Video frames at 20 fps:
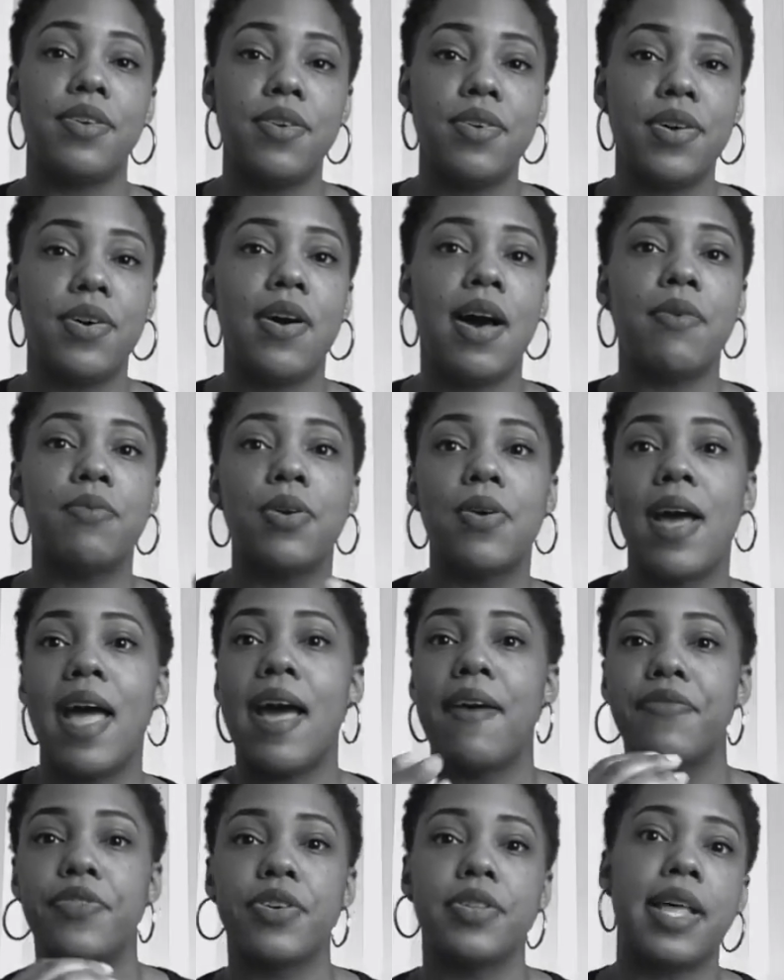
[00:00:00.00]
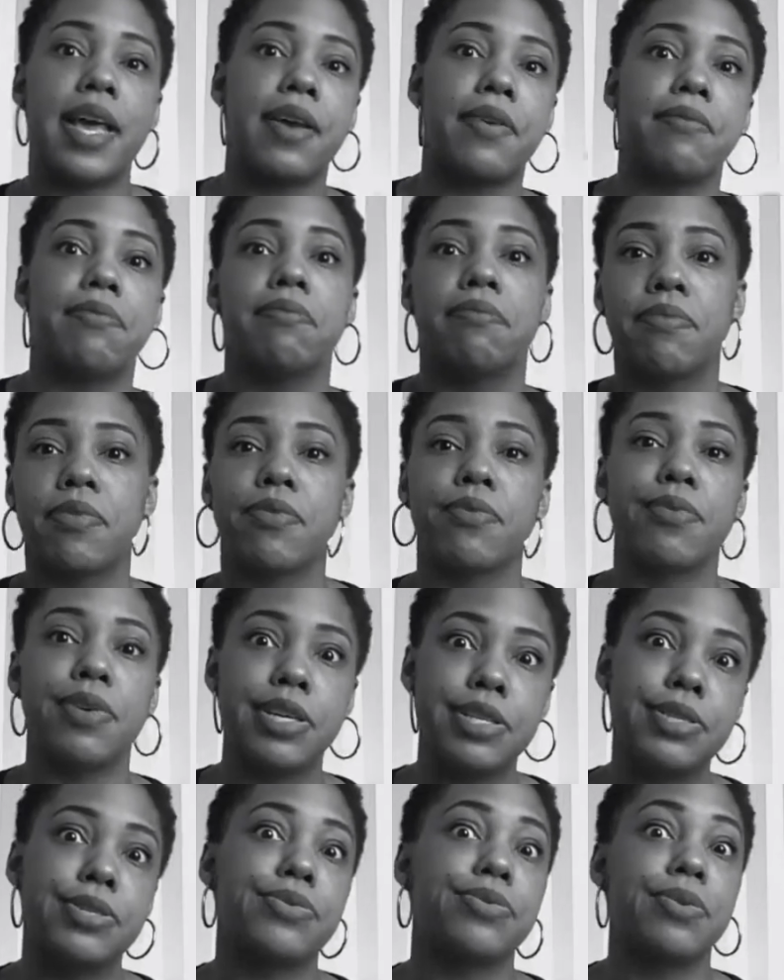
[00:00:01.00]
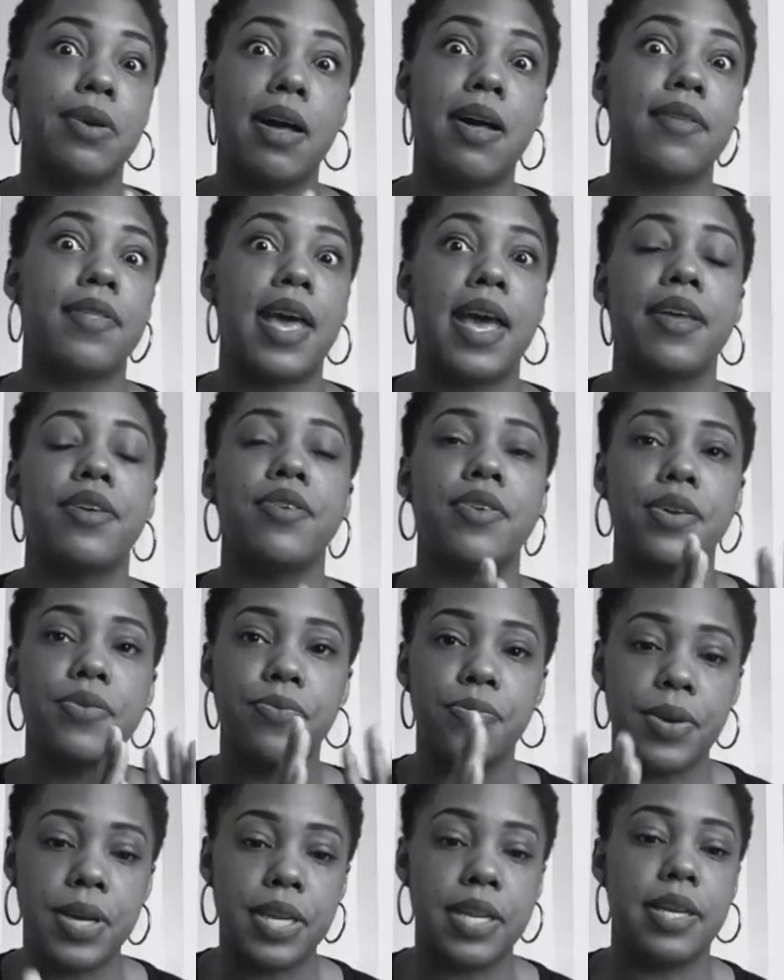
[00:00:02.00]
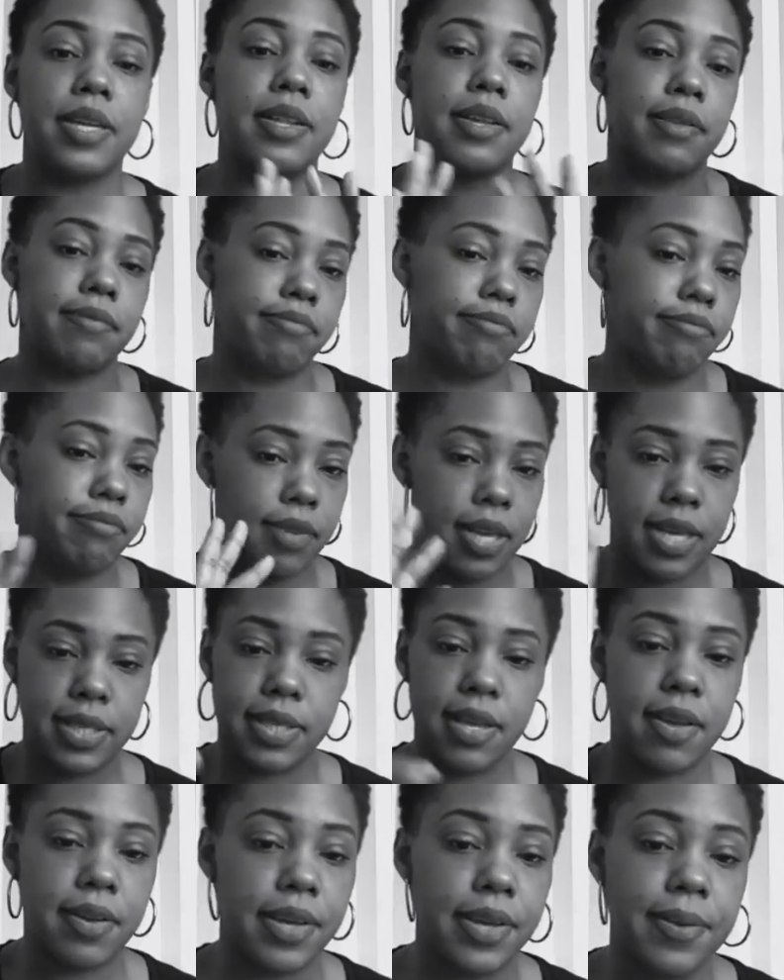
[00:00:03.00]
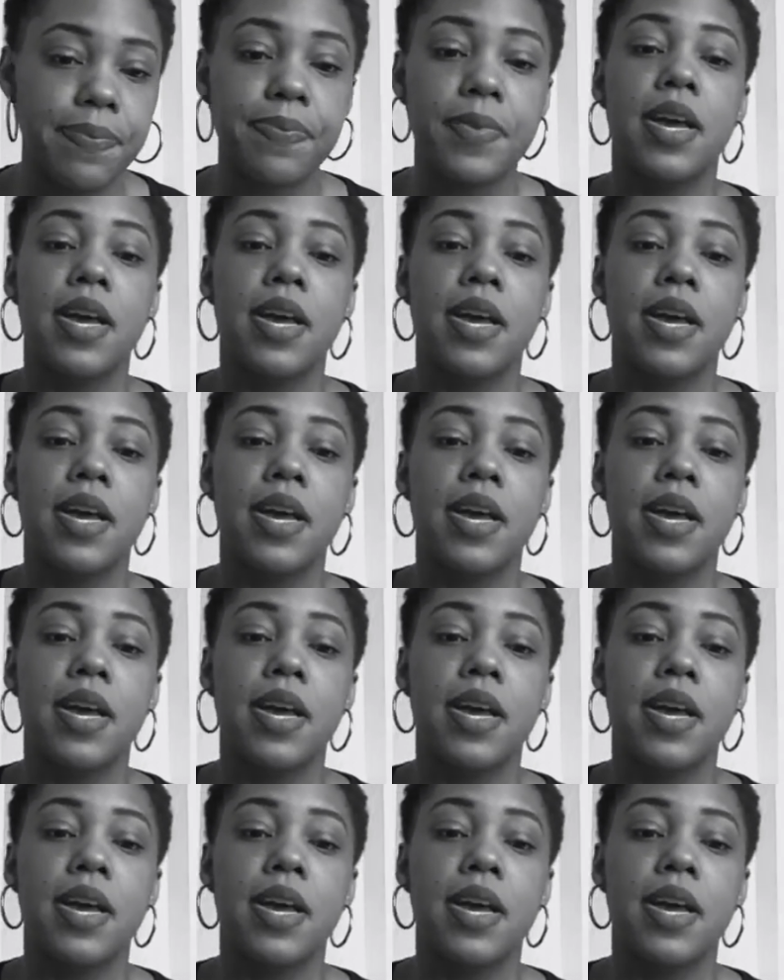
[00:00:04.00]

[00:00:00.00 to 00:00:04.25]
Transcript: I won't have to like rush through all that. You can read it and it's all good.